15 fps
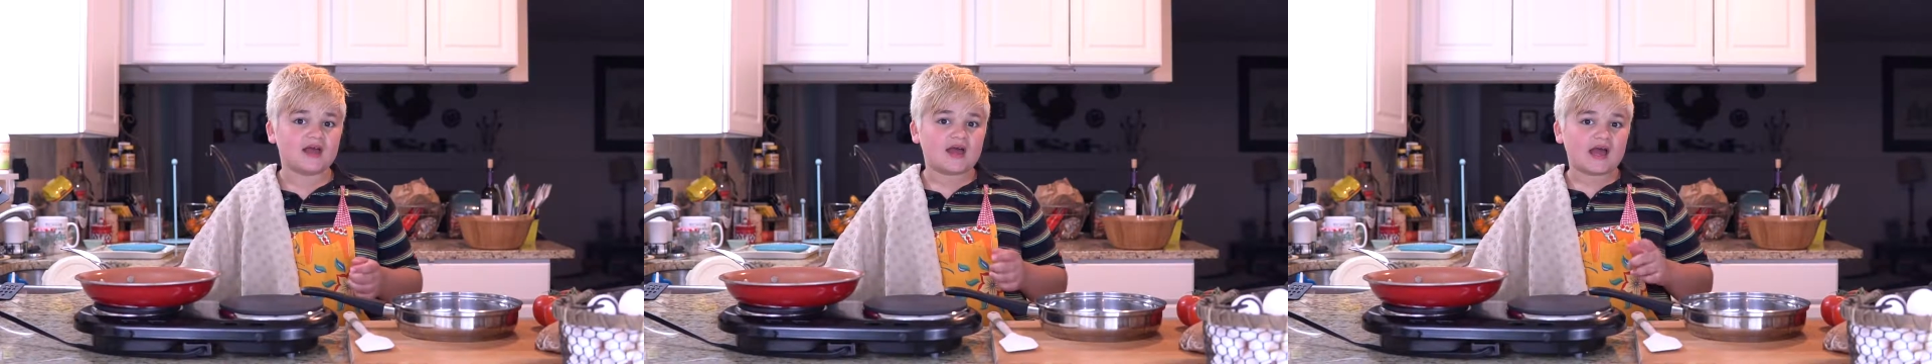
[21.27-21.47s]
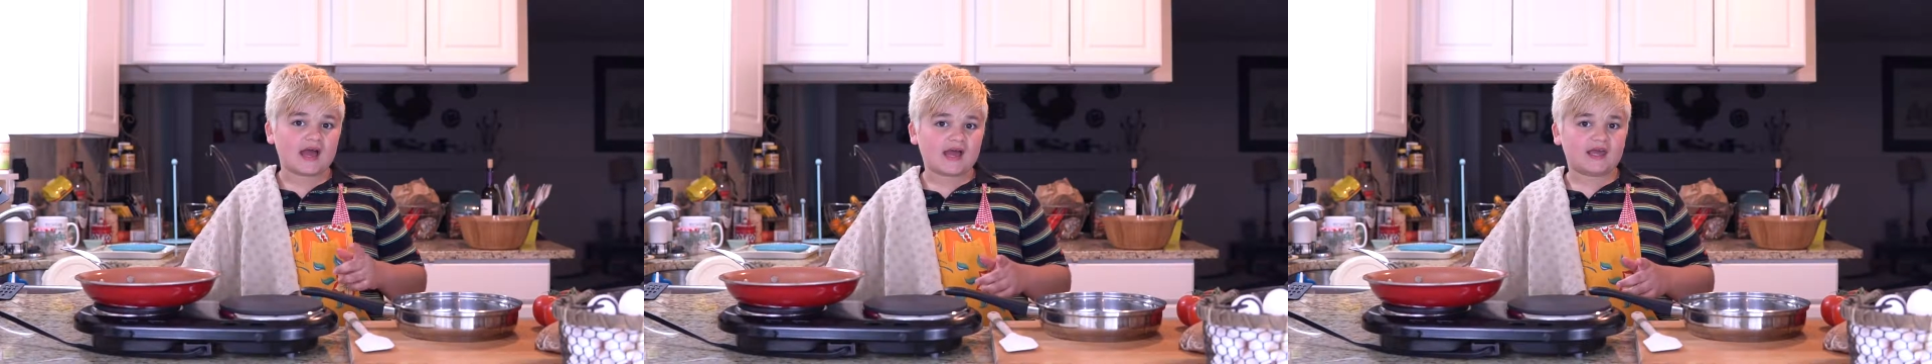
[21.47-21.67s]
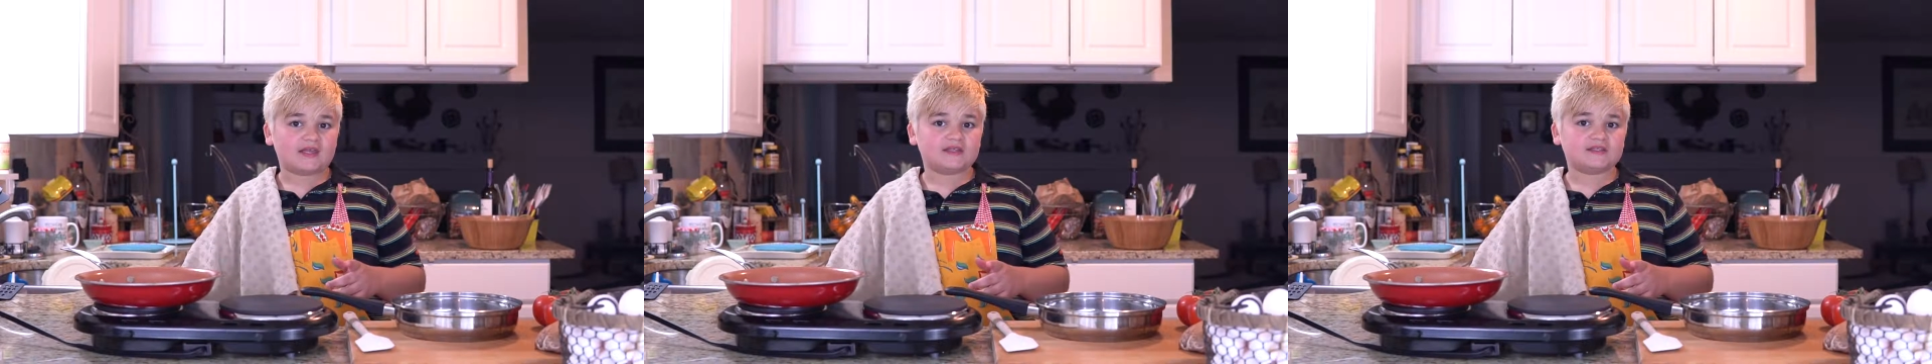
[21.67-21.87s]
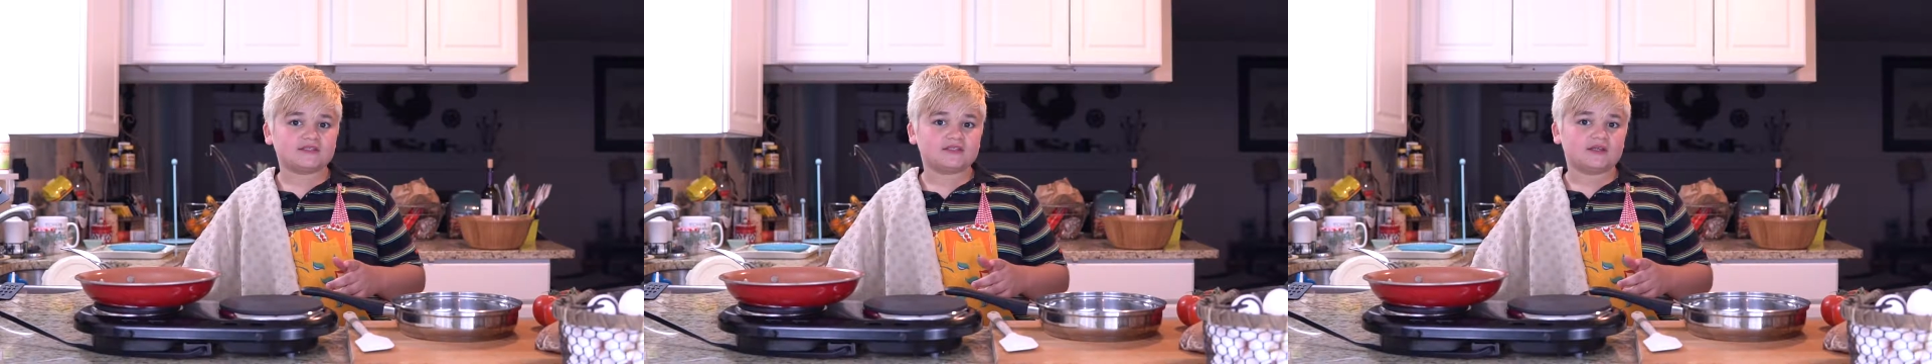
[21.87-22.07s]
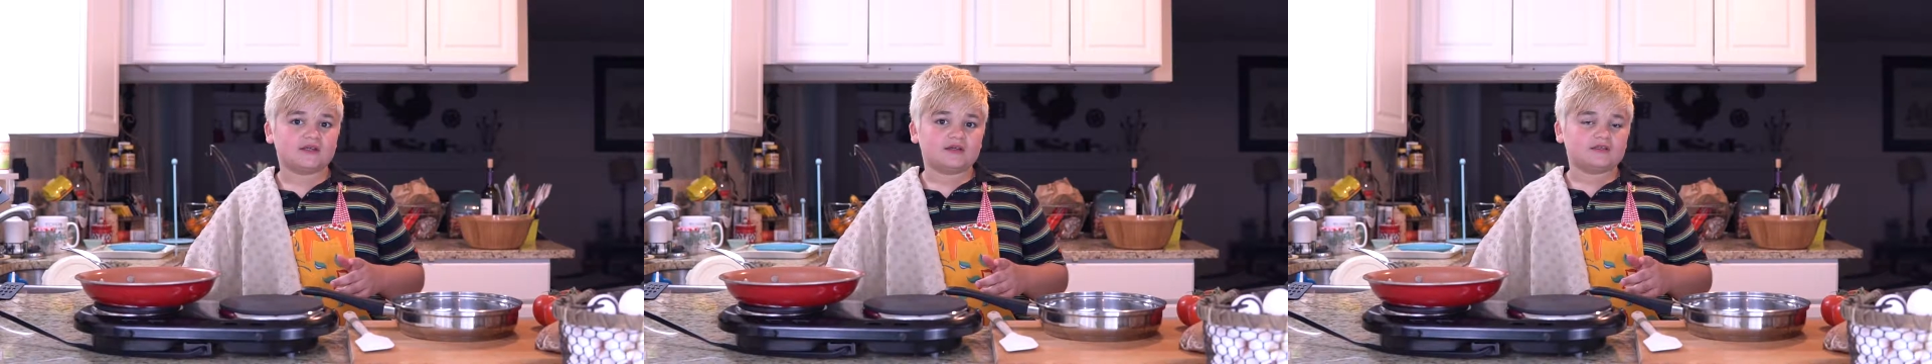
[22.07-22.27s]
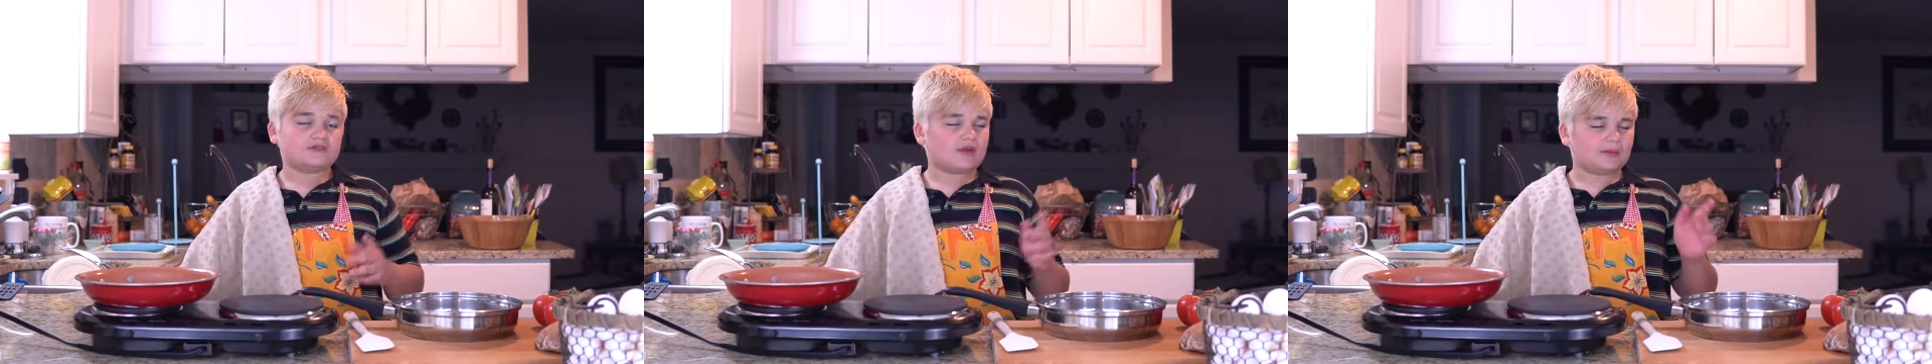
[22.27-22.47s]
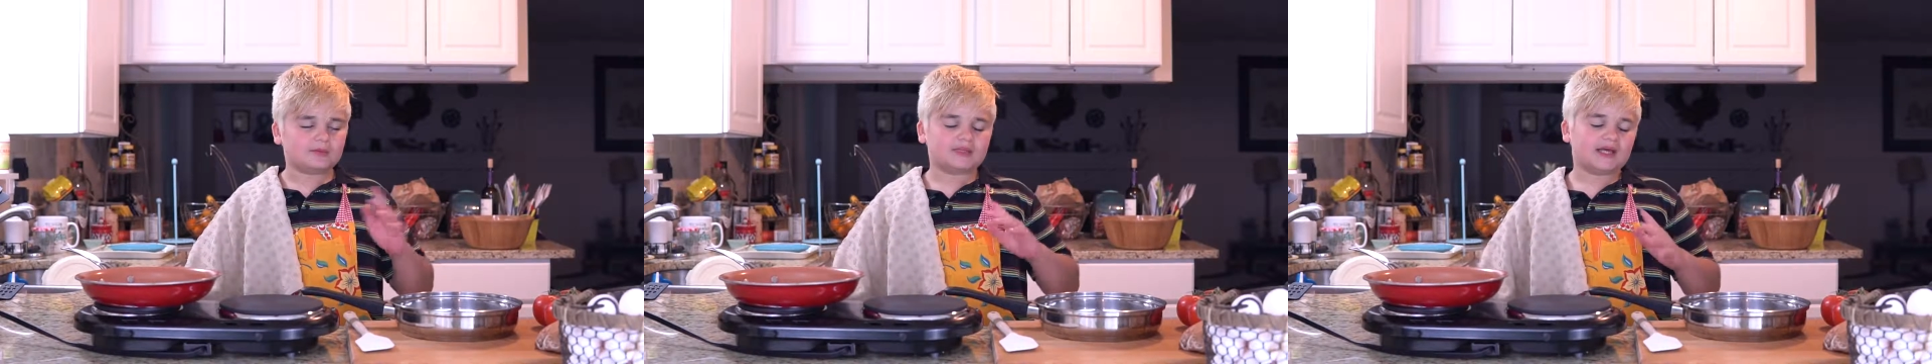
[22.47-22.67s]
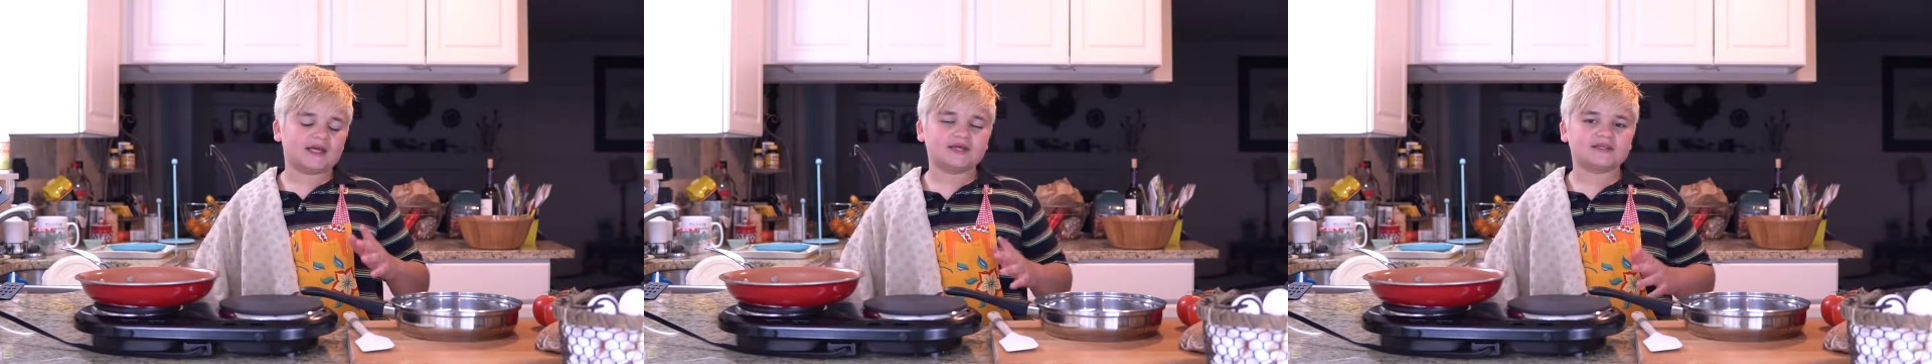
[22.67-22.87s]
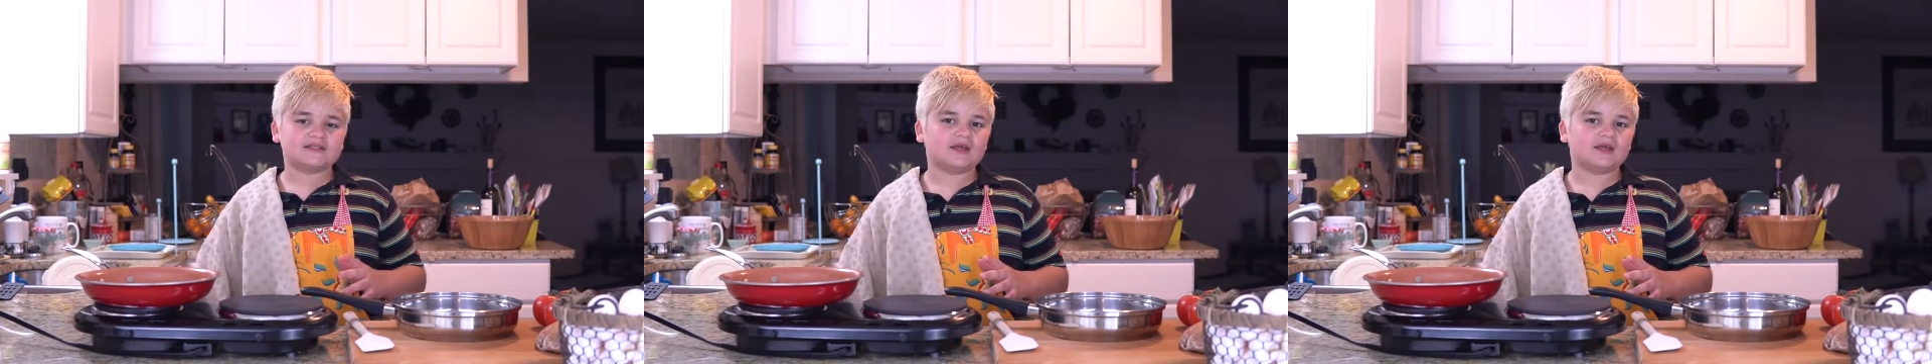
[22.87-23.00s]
scrambled eggs.